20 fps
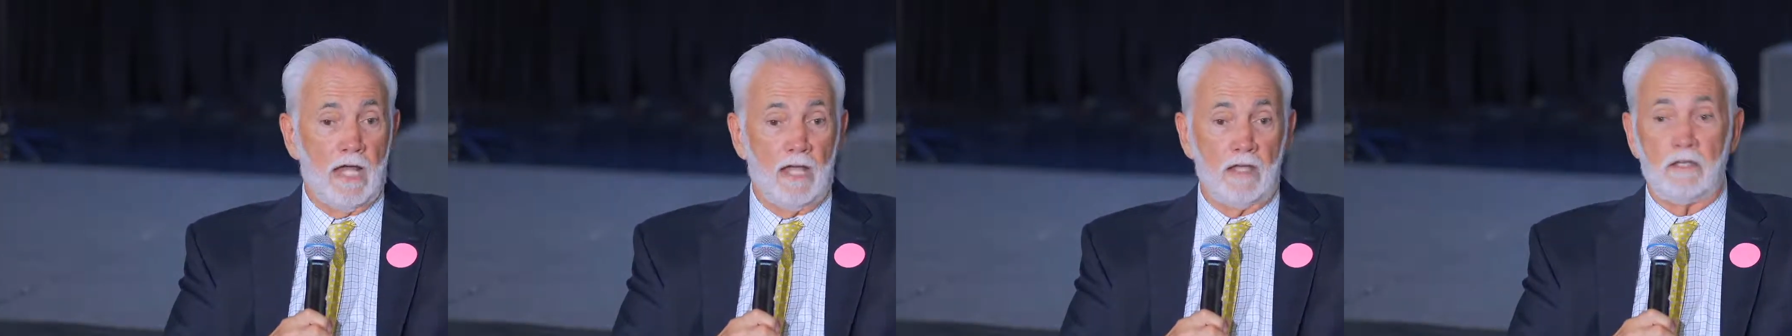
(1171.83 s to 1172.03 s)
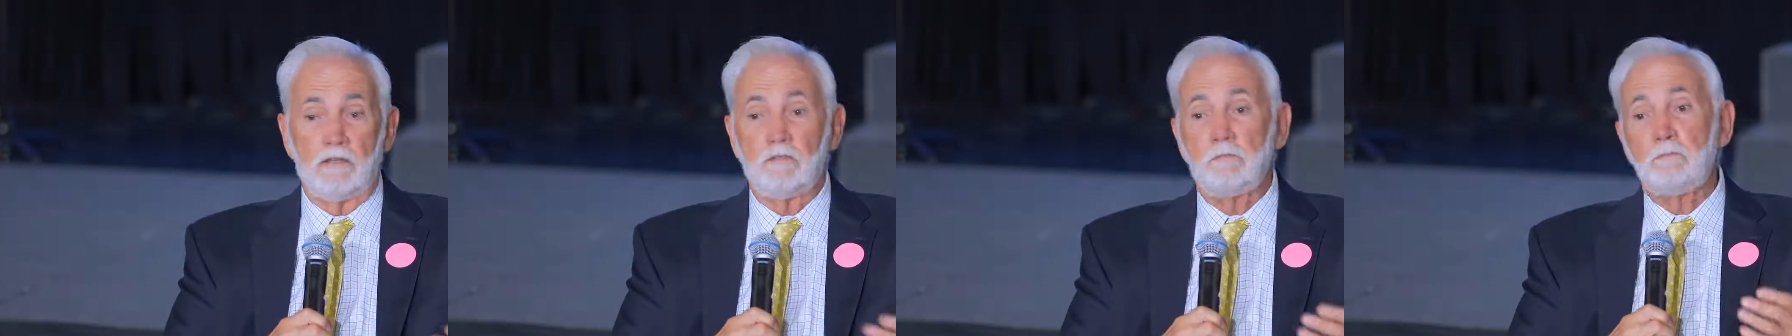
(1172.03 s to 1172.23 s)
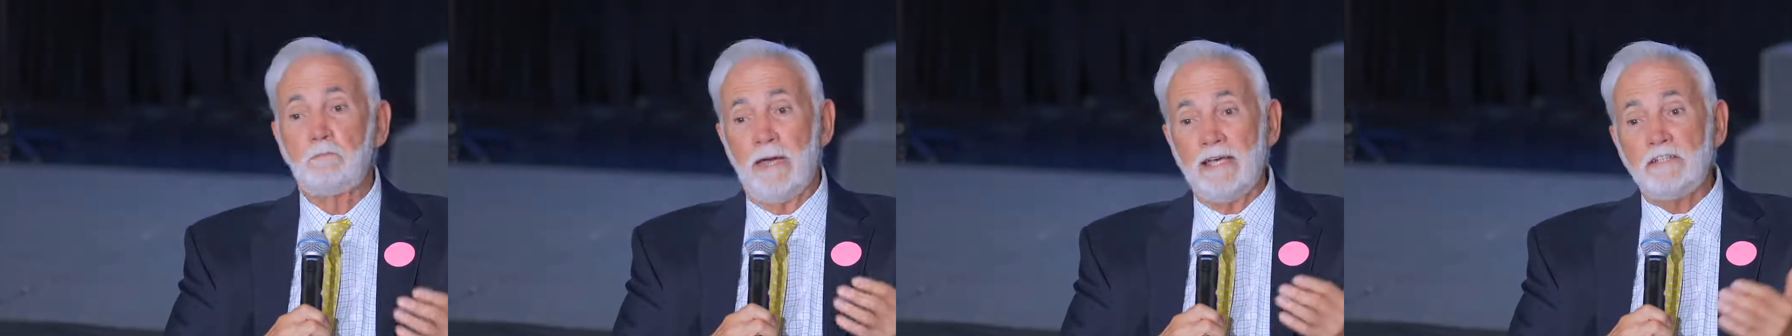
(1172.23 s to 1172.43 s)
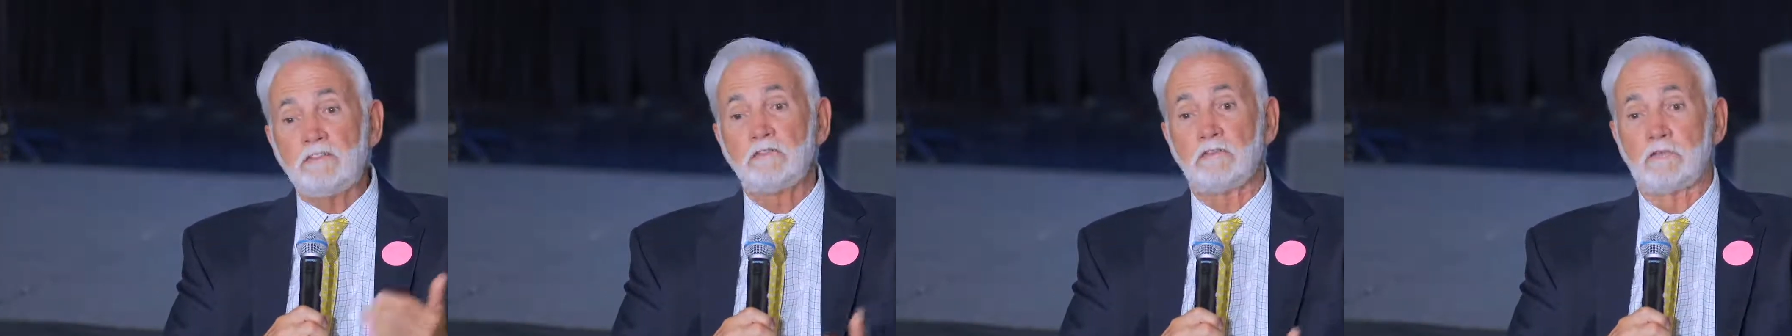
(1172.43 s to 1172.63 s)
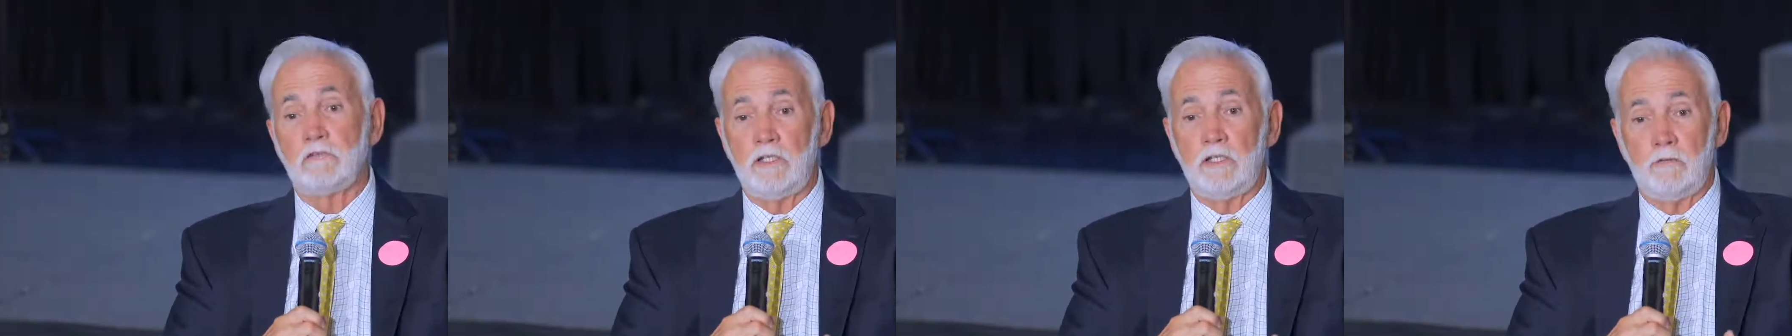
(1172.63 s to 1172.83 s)

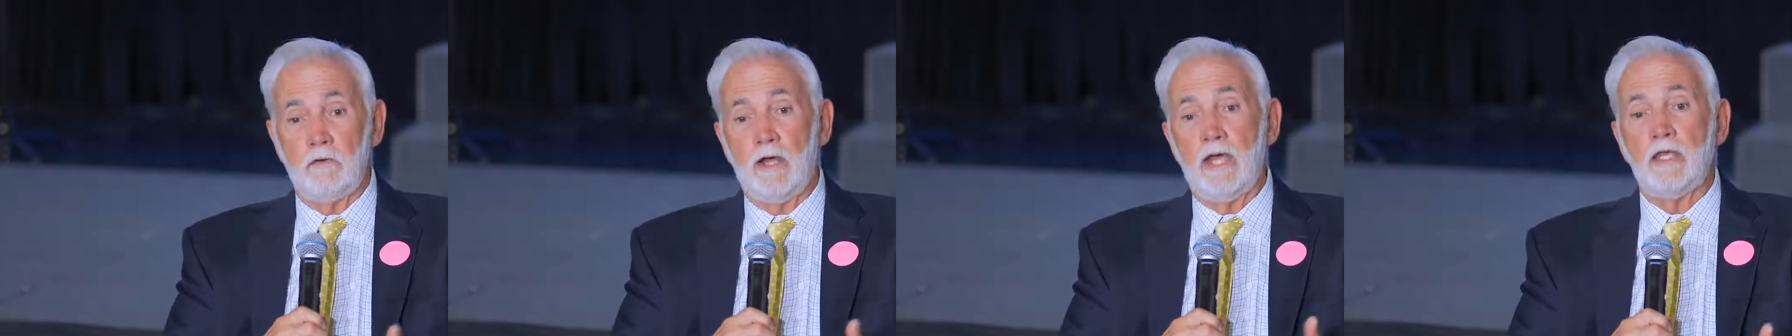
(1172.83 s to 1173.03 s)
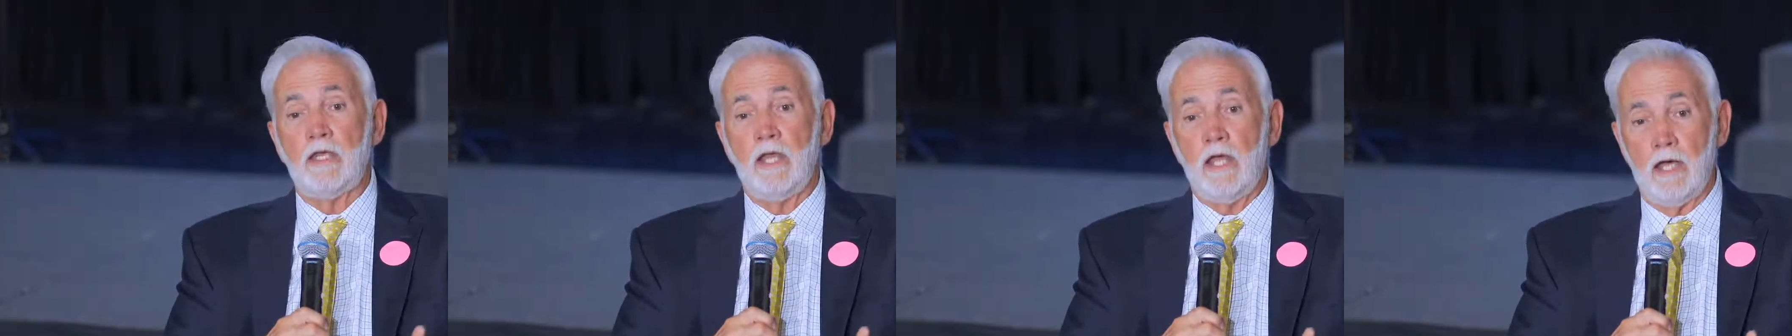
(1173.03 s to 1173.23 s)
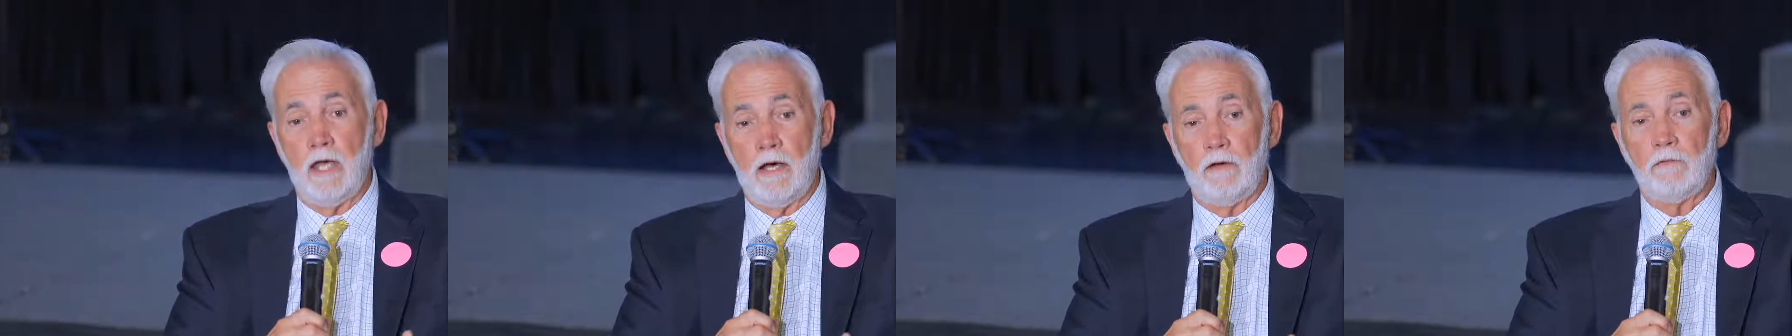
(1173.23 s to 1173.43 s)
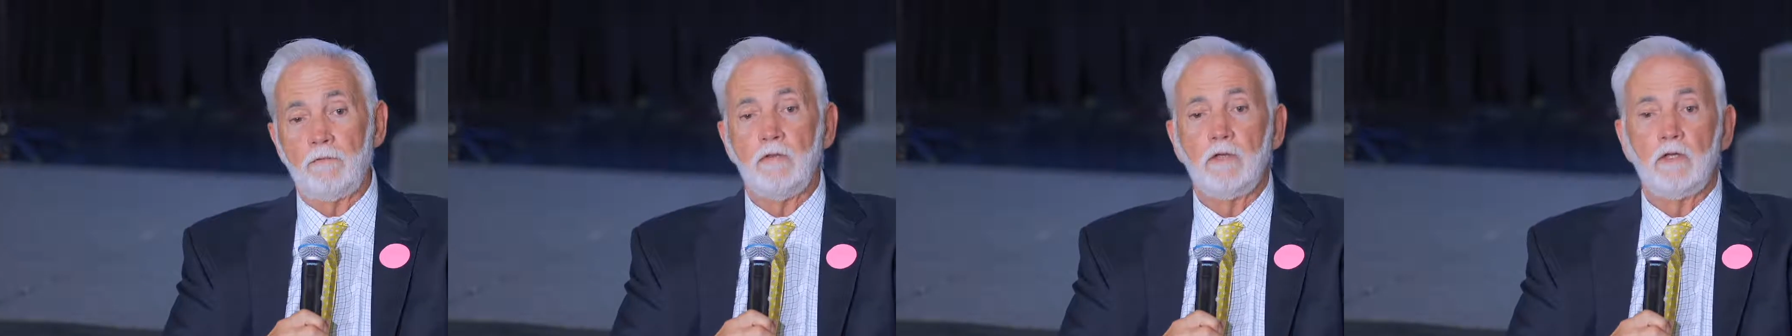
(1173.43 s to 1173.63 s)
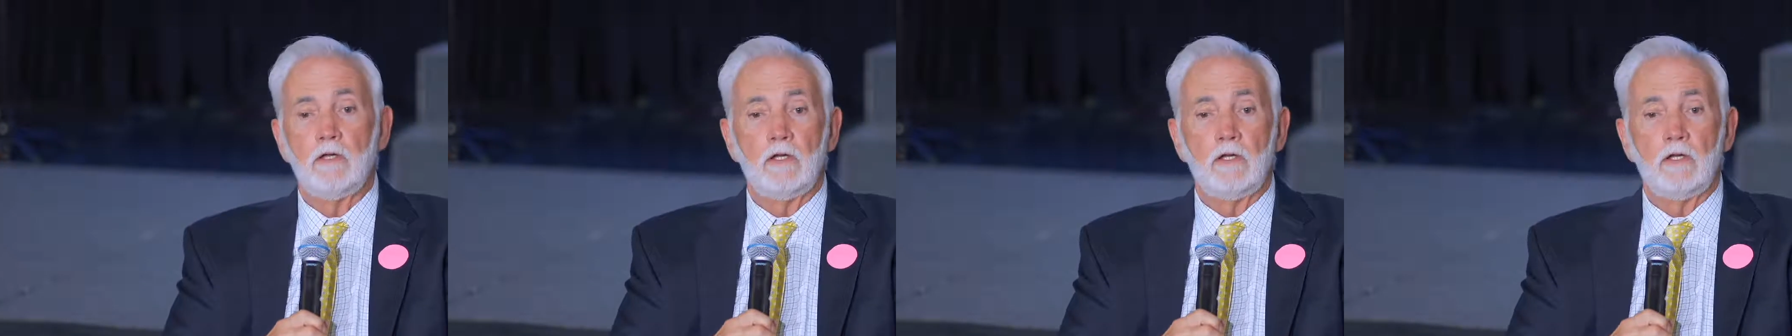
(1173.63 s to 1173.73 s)
especially right now